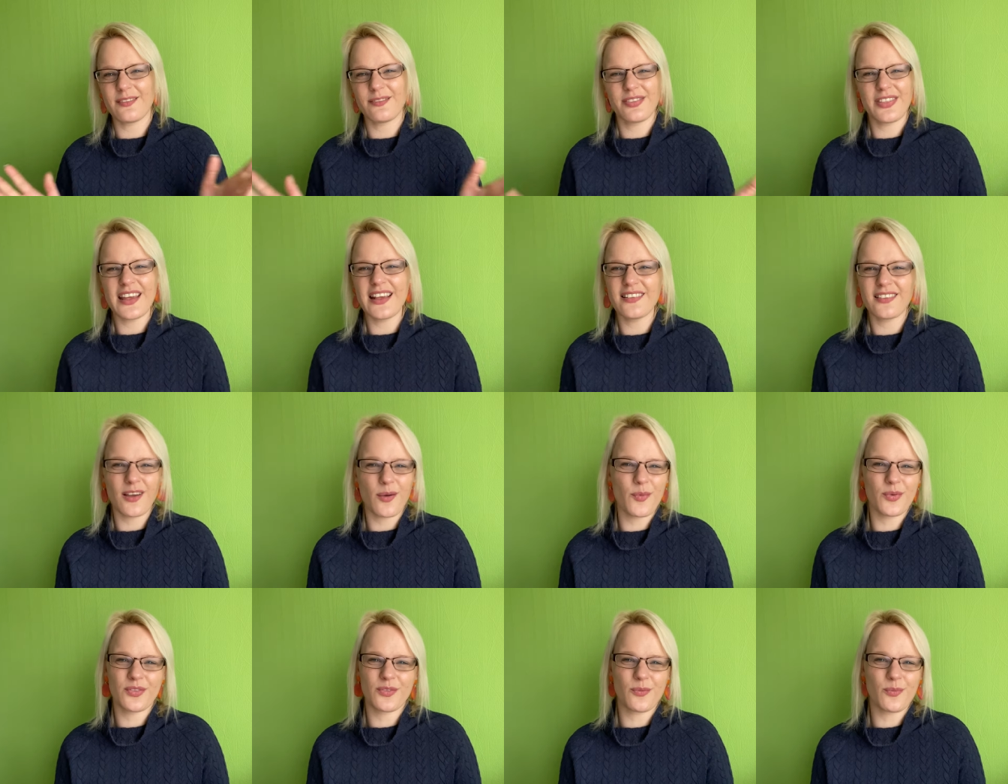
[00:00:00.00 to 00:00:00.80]
things I
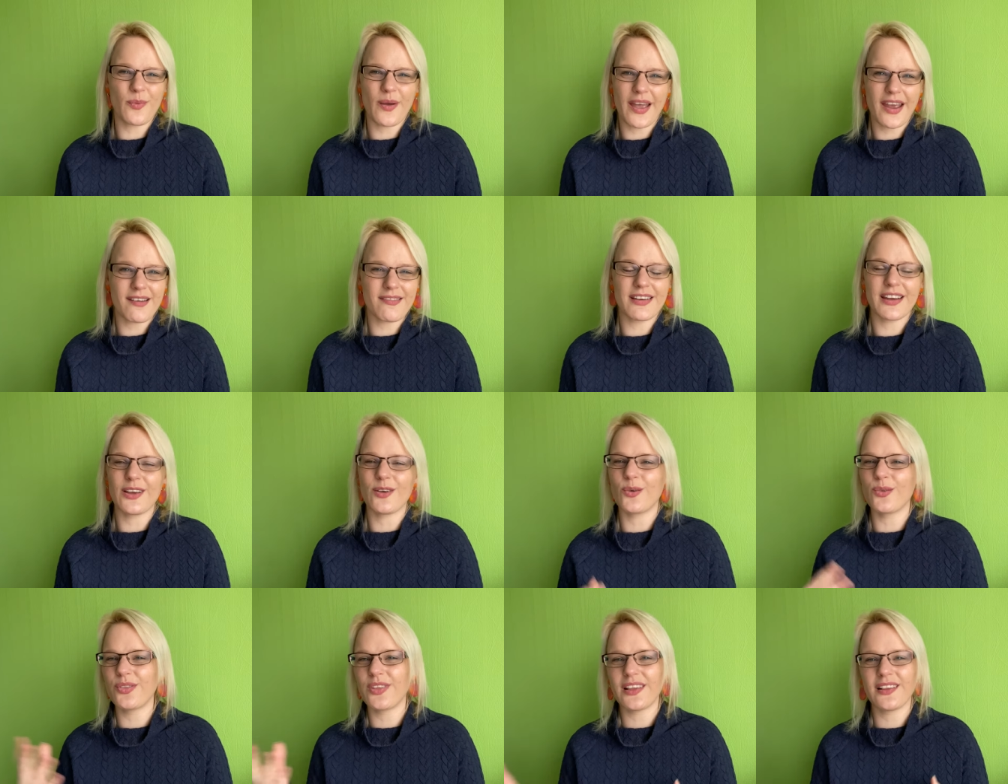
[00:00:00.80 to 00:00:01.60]
wasn't wearing
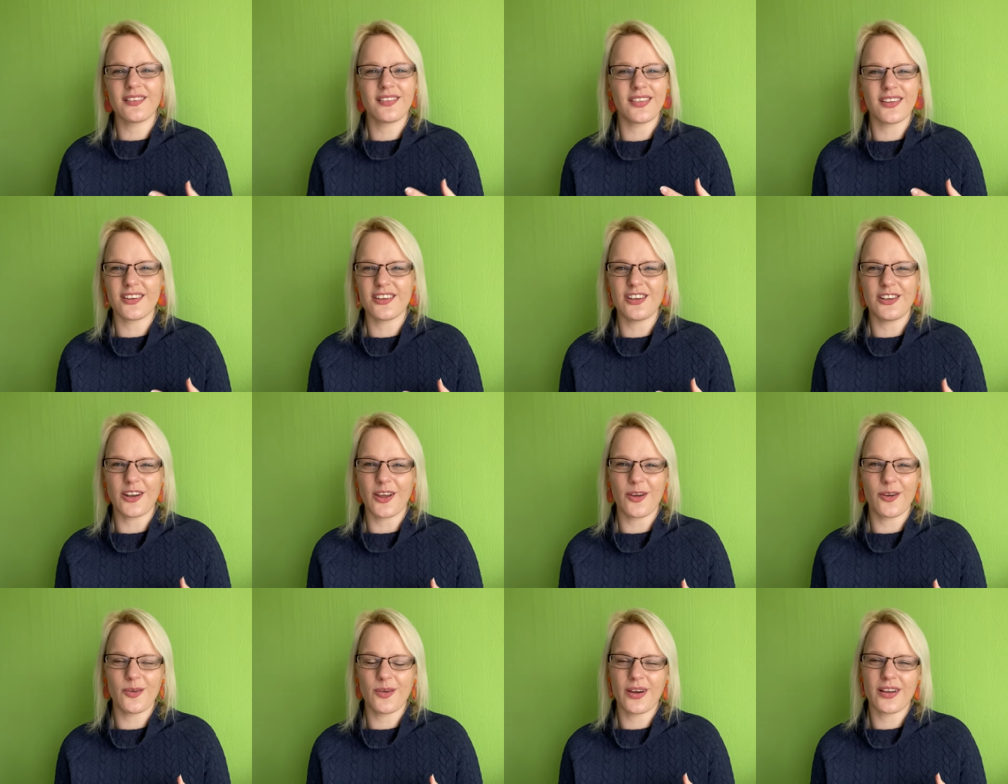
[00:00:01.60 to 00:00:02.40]
or things that, you
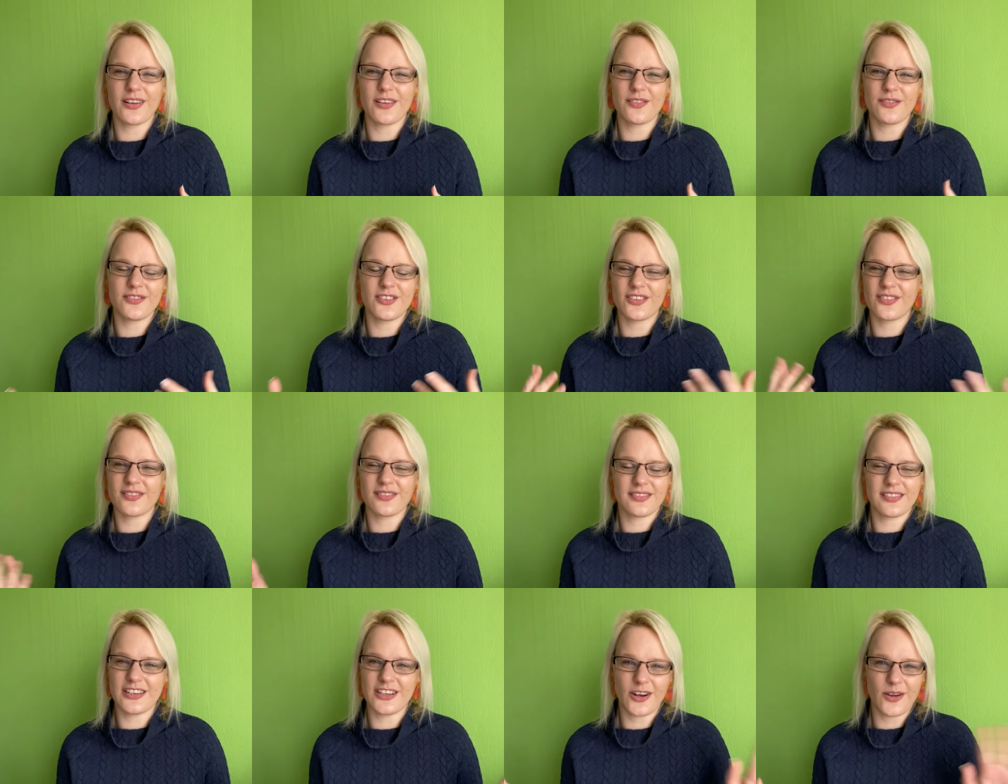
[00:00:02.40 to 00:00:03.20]
know, kind of just,
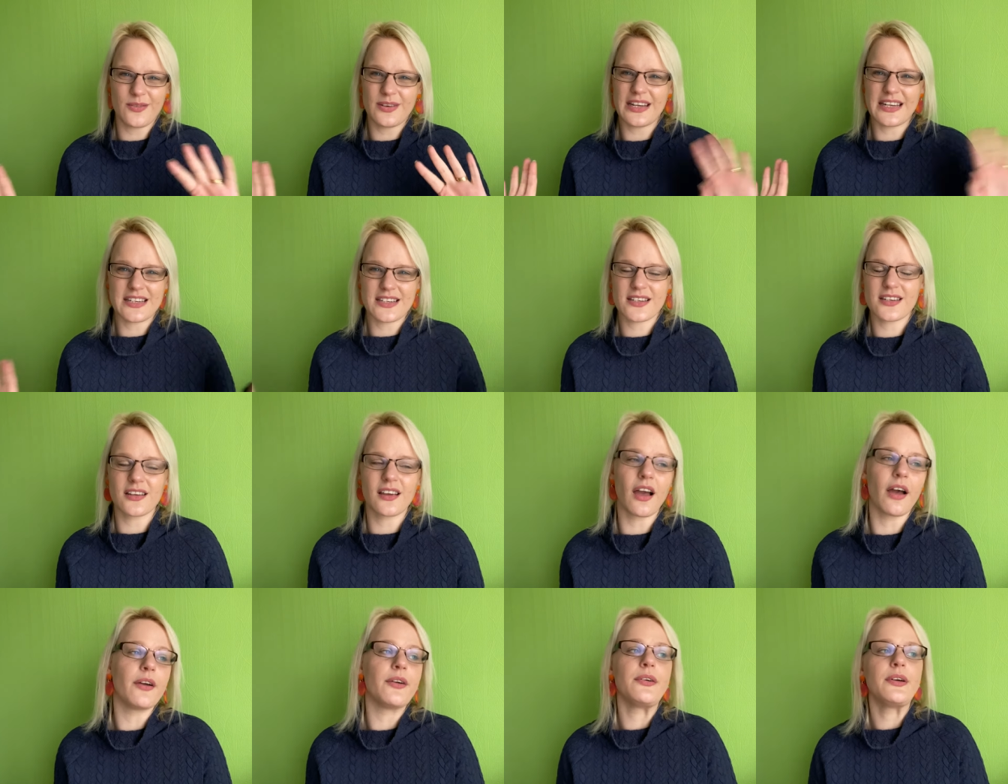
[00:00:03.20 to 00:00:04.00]
you know, needed to
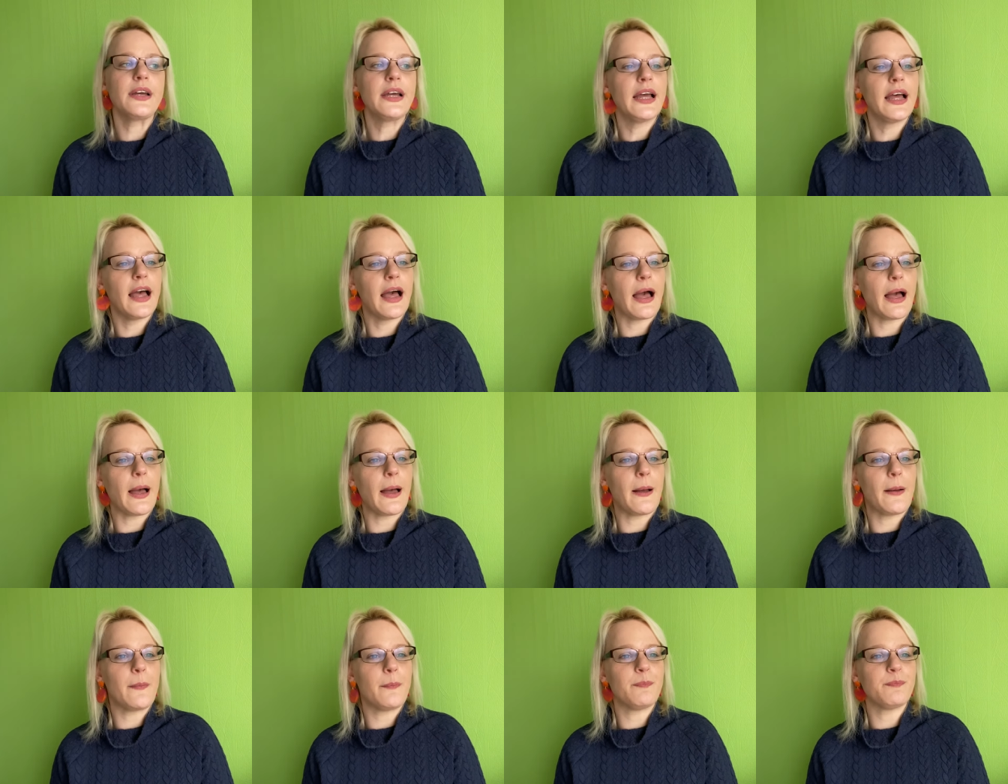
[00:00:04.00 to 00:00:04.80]
go
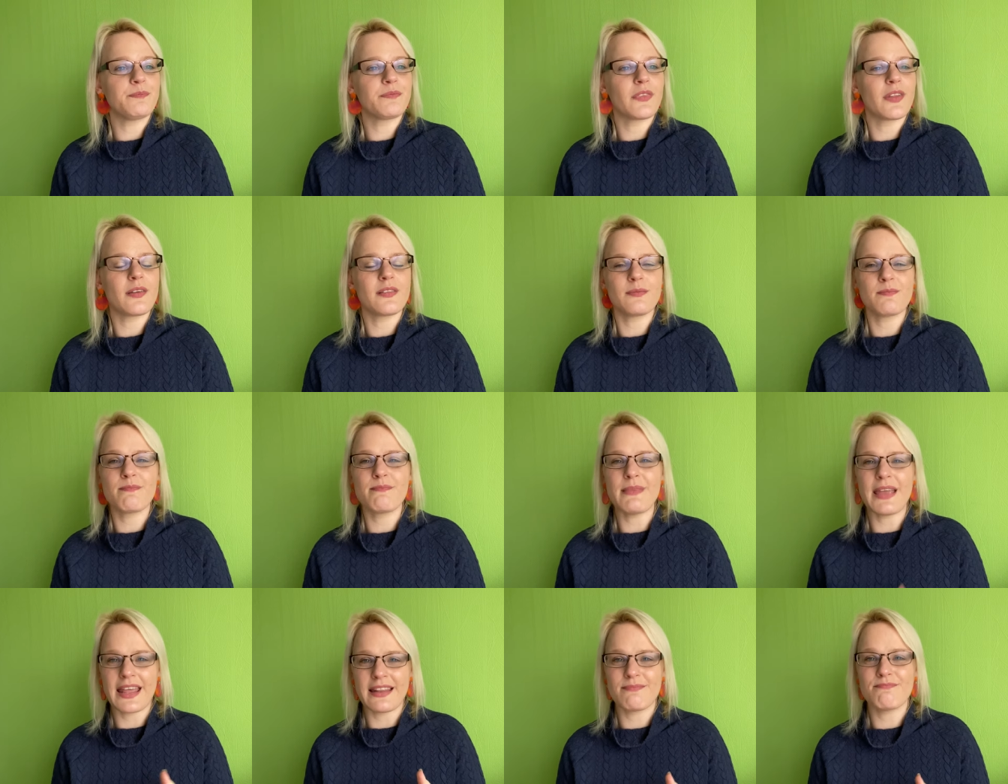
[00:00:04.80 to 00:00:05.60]
um,
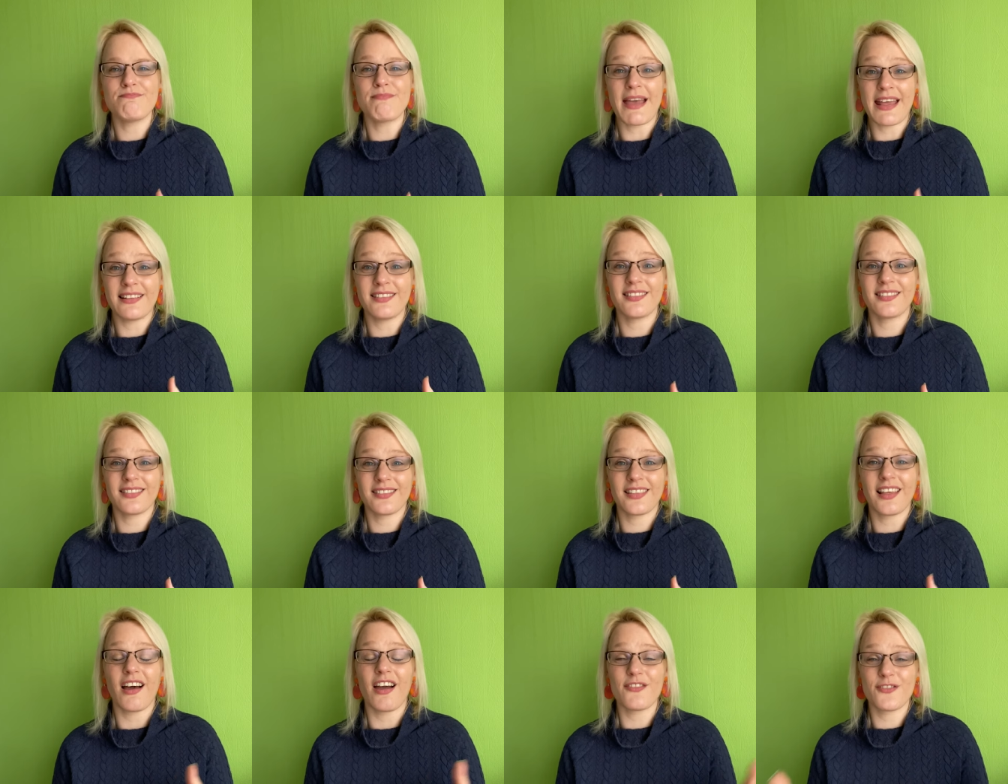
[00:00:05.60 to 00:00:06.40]
meant, meant
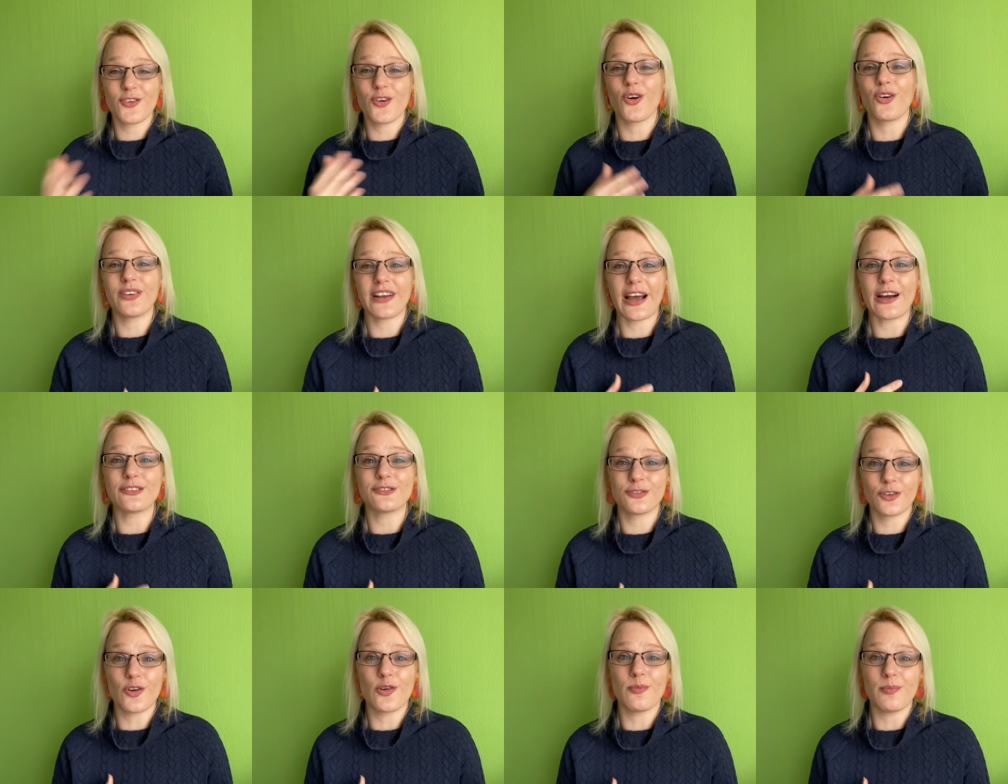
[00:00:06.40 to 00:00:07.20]
that I've got now
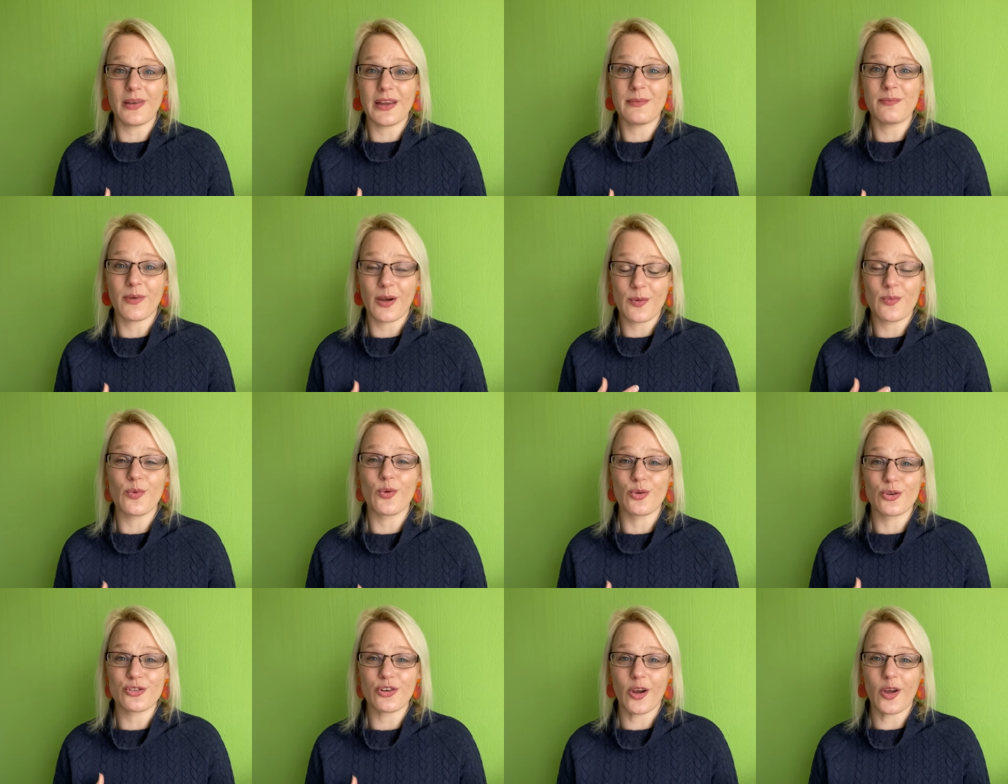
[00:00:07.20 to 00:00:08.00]
room in my
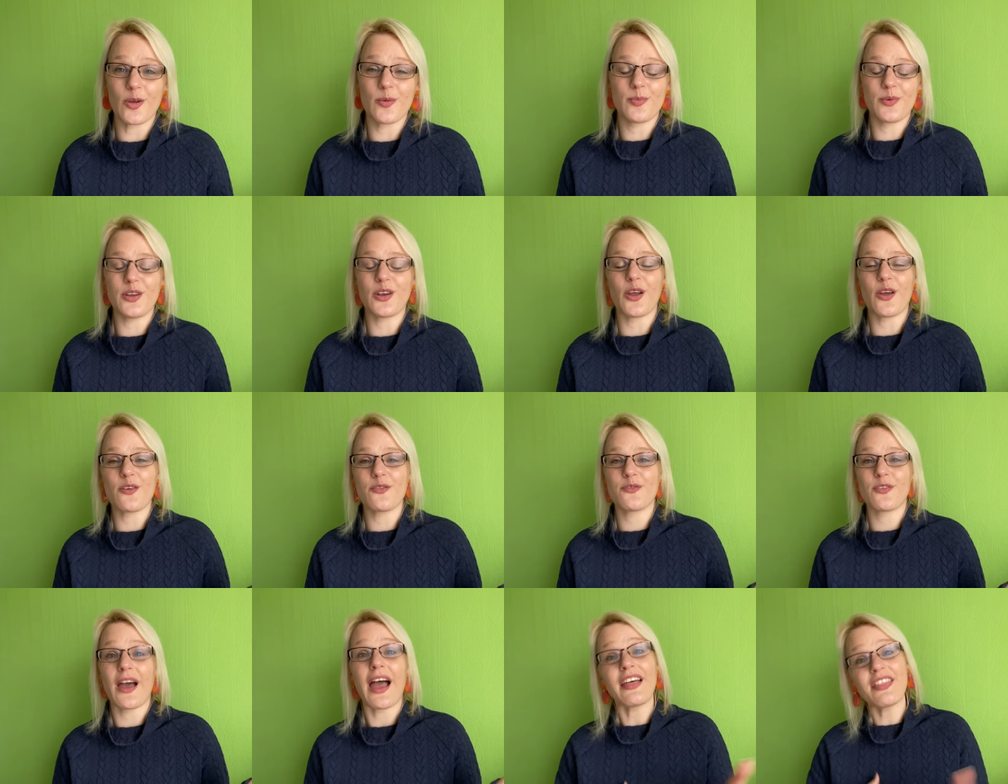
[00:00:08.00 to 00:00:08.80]
wardrobe, you know,
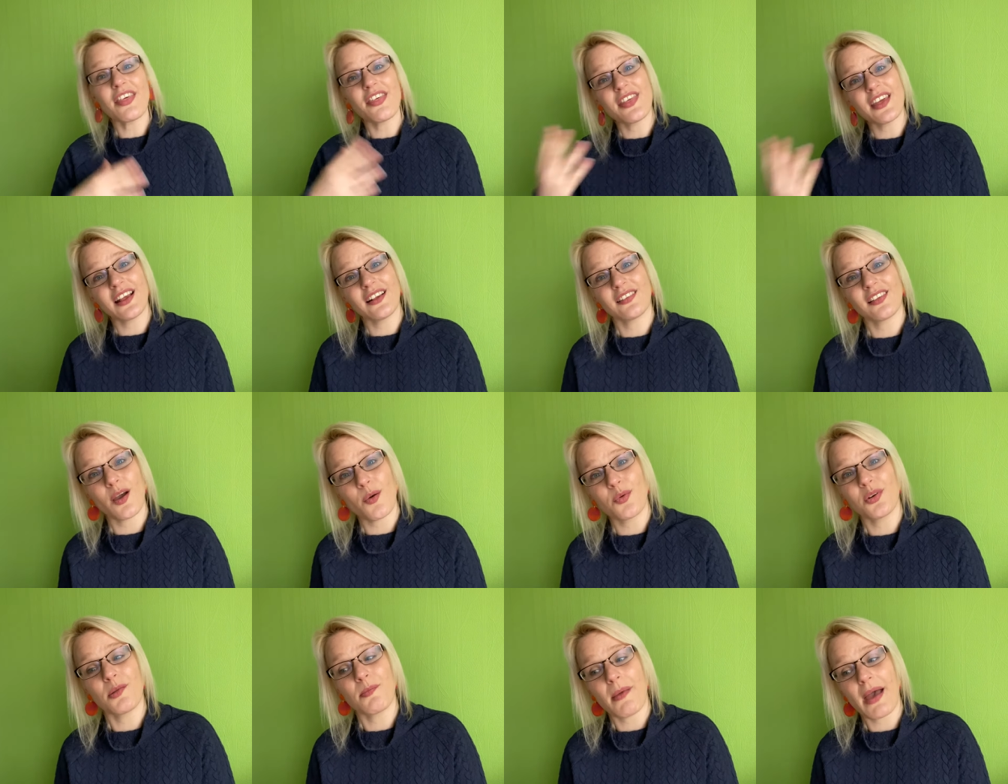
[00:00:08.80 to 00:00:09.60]
for other things that I
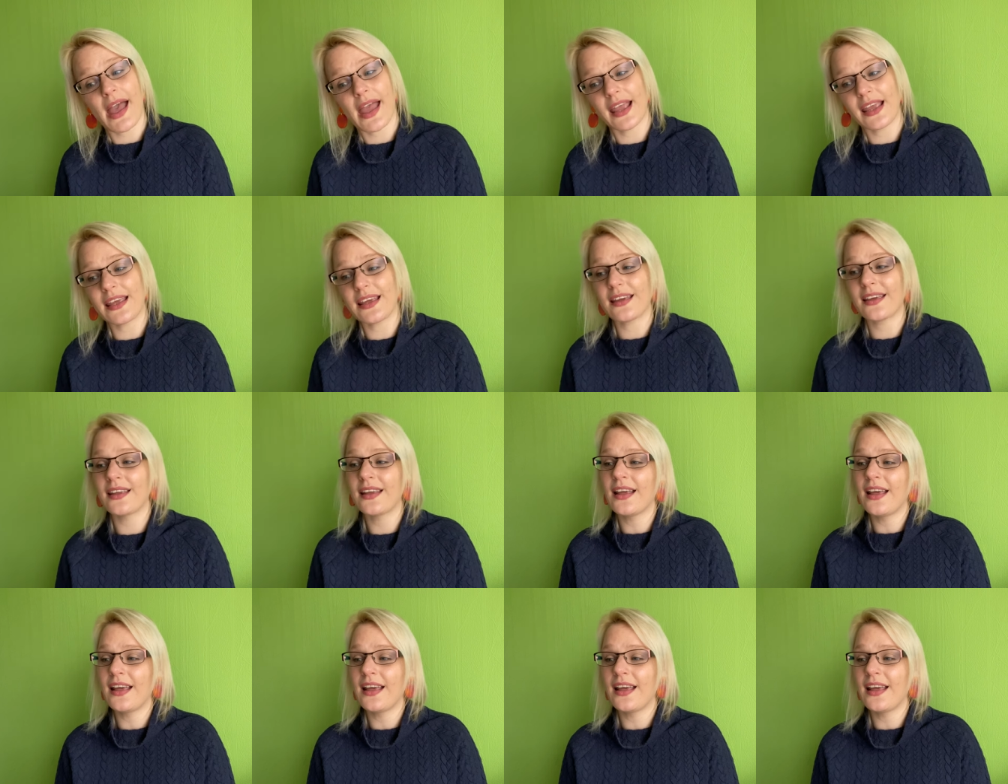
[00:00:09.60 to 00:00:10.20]
want to make.